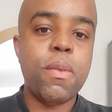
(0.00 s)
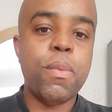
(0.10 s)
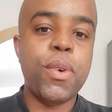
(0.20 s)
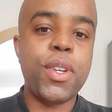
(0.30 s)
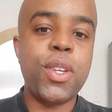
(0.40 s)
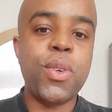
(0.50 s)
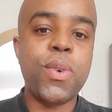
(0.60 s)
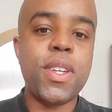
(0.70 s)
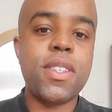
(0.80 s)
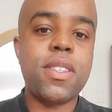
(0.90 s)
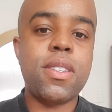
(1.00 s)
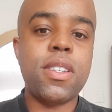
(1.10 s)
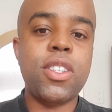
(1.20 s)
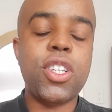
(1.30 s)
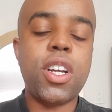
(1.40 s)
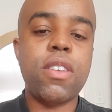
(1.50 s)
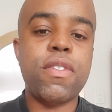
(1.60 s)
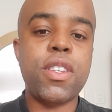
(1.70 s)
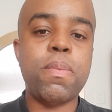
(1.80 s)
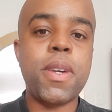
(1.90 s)
Mourinho was in charge of
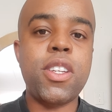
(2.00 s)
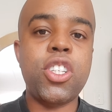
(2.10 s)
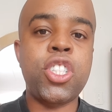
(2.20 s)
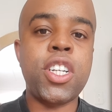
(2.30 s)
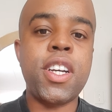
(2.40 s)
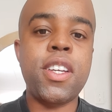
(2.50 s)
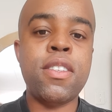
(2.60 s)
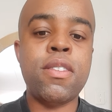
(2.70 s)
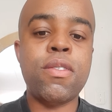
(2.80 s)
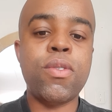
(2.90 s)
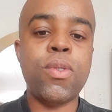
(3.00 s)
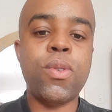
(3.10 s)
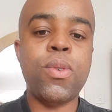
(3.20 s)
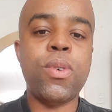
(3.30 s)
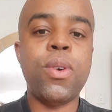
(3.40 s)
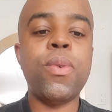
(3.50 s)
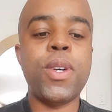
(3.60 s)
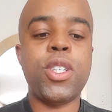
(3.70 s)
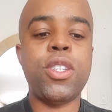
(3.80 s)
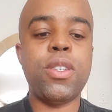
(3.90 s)
the Spanish Giants. So
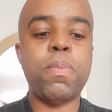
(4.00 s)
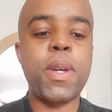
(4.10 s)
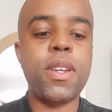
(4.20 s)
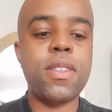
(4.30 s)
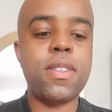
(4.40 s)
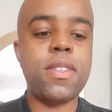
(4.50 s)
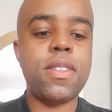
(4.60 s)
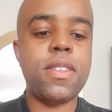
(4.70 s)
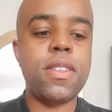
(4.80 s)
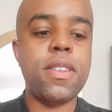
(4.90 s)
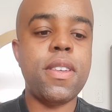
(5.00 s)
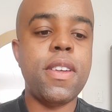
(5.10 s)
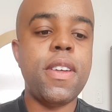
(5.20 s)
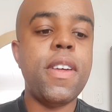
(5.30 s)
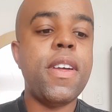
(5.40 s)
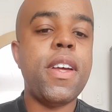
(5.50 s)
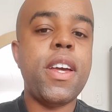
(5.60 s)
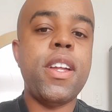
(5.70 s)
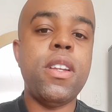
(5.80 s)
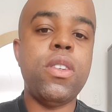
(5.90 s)
watch the space.
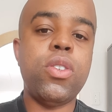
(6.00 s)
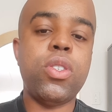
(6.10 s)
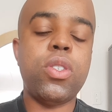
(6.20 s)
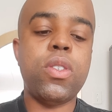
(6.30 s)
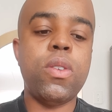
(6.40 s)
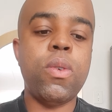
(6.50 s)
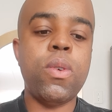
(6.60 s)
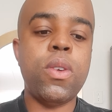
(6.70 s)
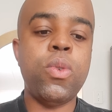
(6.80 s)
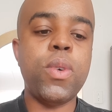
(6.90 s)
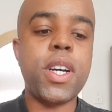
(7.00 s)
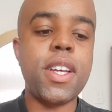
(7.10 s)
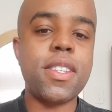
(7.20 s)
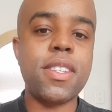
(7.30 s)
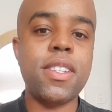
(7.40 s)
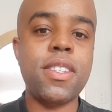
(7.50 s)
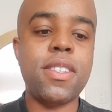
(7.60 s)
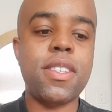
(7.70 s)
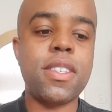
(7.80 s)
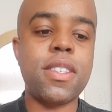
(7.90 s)
And
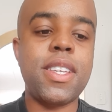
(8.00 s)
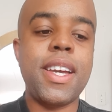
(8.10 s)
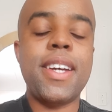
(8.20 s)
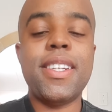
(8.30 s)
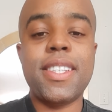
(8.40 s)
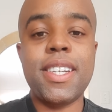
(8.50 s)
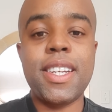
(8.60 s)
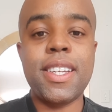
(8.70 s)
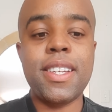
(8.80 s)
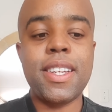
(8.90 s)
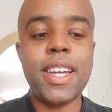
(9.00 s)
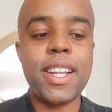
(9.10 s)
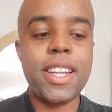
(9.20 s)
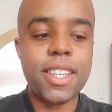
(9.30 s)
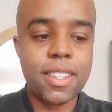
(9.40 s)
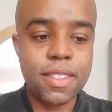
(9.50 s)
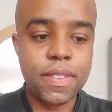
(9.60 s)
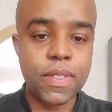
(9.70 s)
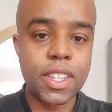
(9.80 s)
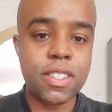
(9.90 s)
Newcastle's DeAndre Yedlin
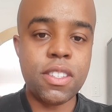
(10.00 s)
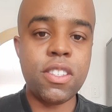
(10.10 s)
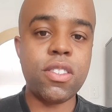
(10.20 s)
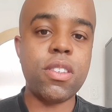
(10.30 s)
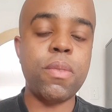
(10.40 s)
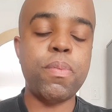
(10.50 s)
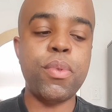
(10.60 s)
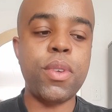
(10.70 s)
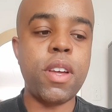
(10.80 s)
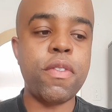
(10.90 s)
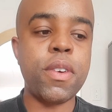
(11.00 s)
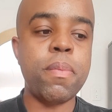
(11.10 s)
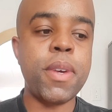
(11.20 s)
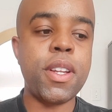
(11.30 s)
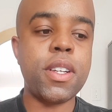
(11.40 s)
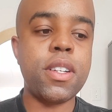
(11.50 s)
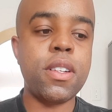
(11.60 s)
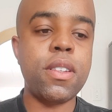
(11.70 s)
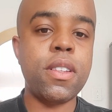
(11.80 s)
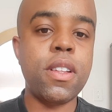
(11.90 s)
is in Istanbul having a
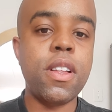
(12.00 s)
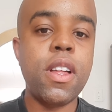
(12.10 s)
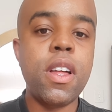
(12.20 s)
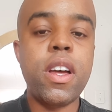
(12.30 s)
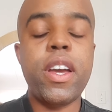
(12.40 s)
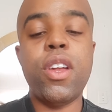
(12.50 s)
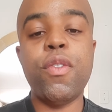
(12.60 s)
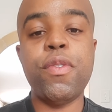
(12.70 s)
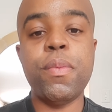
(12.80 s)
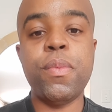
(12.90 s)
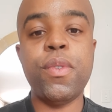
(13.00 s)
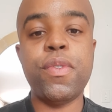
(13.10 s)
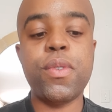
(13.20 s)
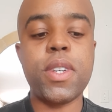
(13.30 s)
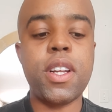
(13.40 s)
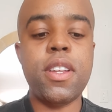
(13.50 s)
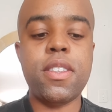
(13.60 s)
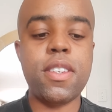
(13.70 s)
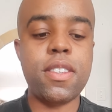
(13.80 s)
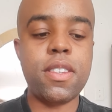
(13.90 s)
medical ahead of a move to
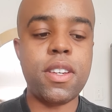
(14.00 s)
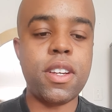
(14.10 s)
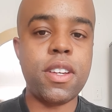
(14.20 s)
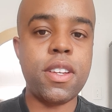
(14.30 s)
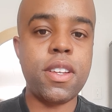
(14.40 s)
Galatasaray.